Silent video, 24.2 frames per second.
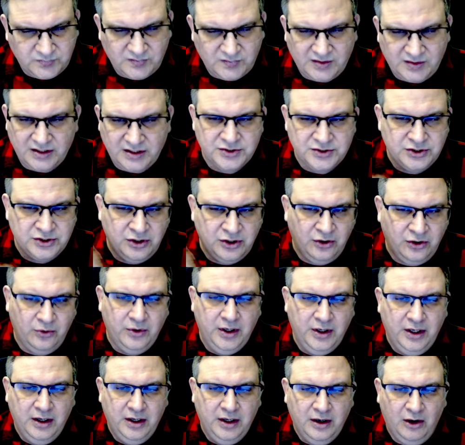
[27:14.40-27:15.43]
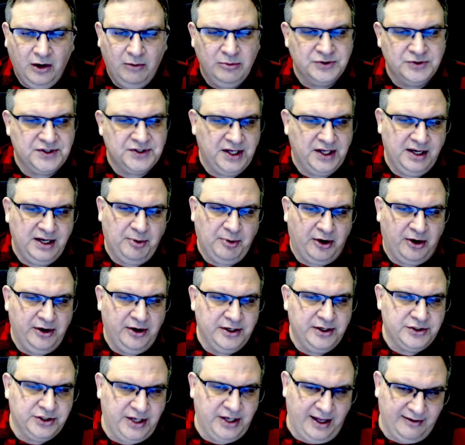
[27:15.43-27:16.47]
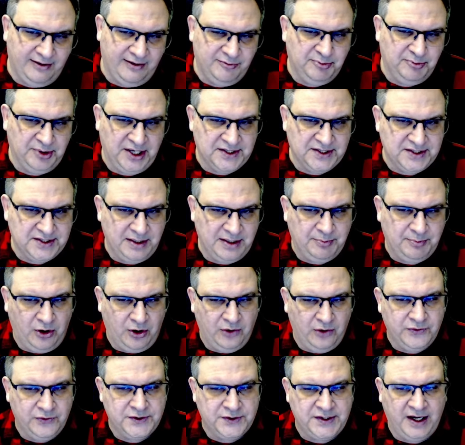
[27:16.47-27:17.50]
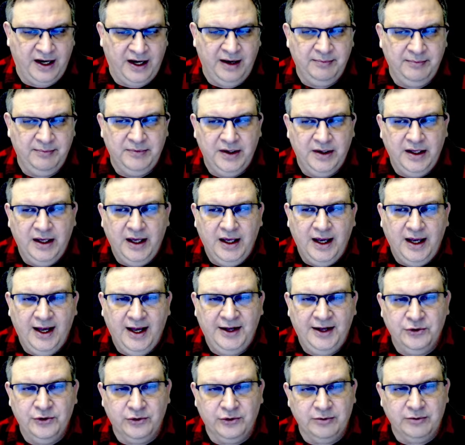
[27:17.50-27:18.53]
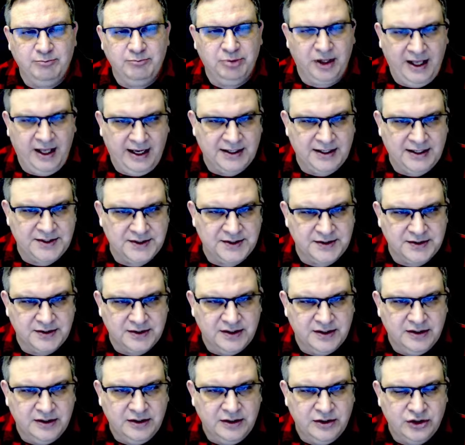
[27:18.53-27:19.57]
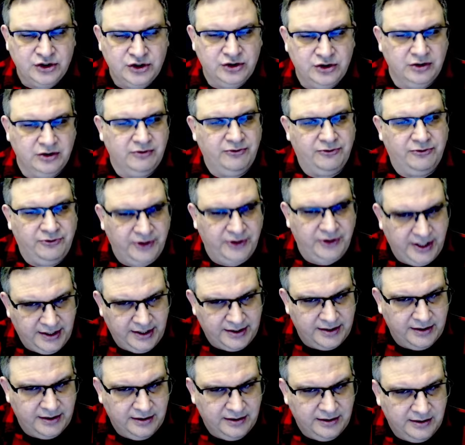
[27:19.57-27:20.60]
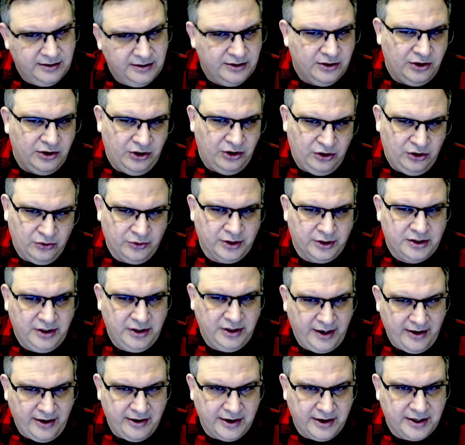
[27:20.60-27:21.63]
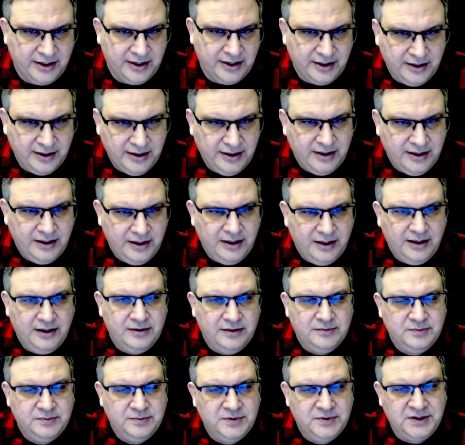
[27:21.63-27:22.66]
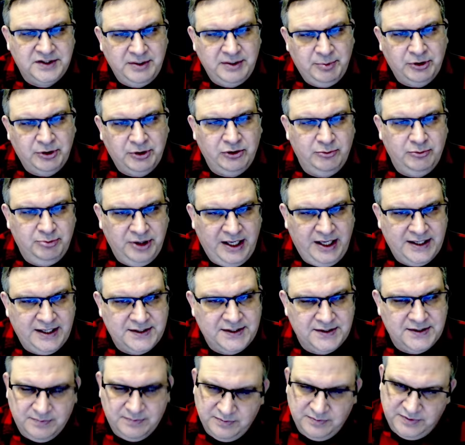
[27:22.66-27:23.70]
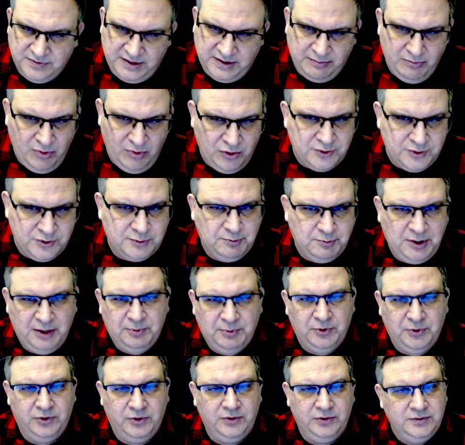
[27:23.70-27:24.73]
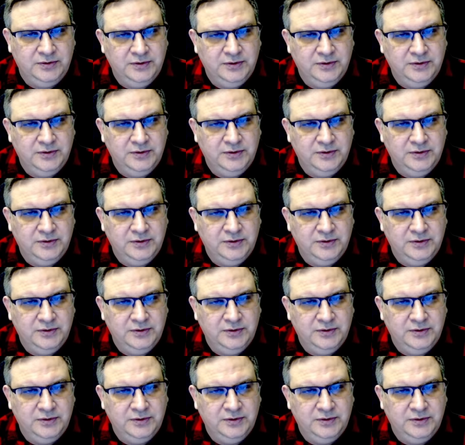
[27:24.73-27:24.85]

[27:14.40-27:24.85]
So almost any party should have Bless up all the time, and your Bless should fit your cleric. The typical Bless that most people